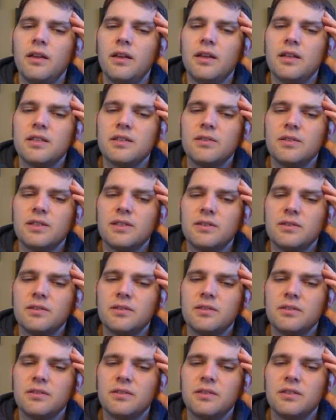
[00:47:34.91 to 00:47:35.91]
Is there a
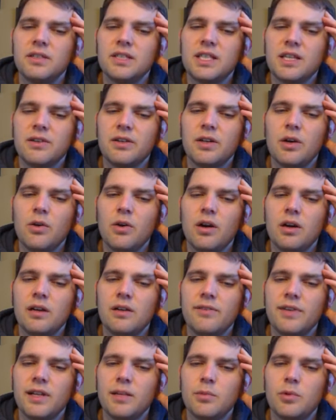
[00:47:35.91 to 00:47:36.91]
surgeon? Is there an OR
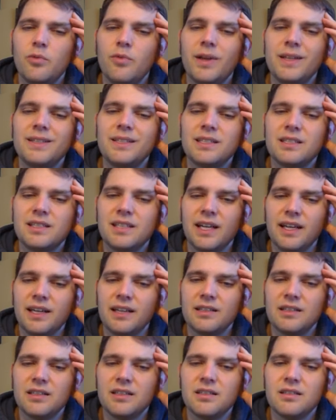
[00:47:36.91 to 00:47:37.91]
available right this
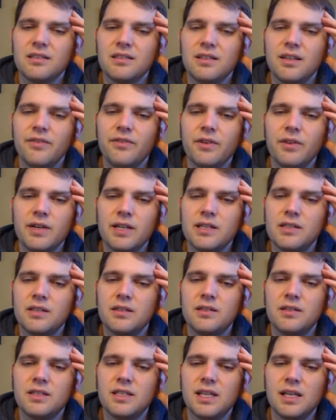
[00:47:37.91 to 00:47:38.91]
second? If there is,
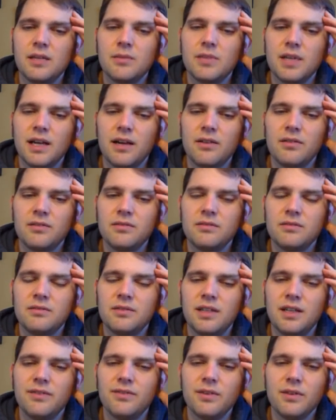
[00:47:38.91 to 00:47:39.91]
send them down.
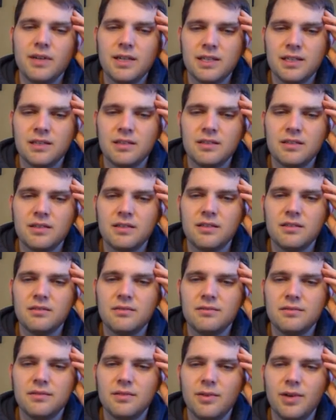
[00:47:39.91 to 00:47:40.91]
And if there isn't,
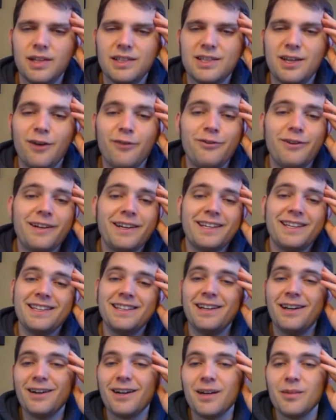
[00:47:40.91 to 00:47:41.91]
well, tough luck,
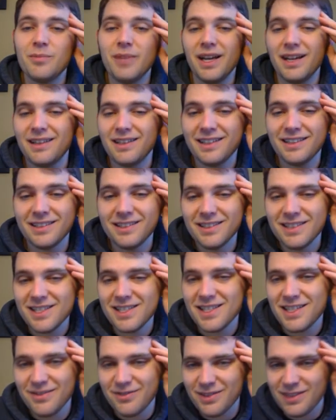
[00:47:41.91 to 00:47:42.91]
kid. I'll come back later and
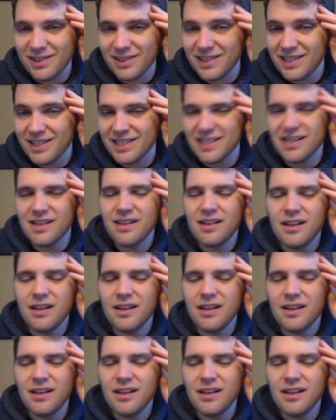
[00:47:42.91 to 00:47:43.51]
see if there is.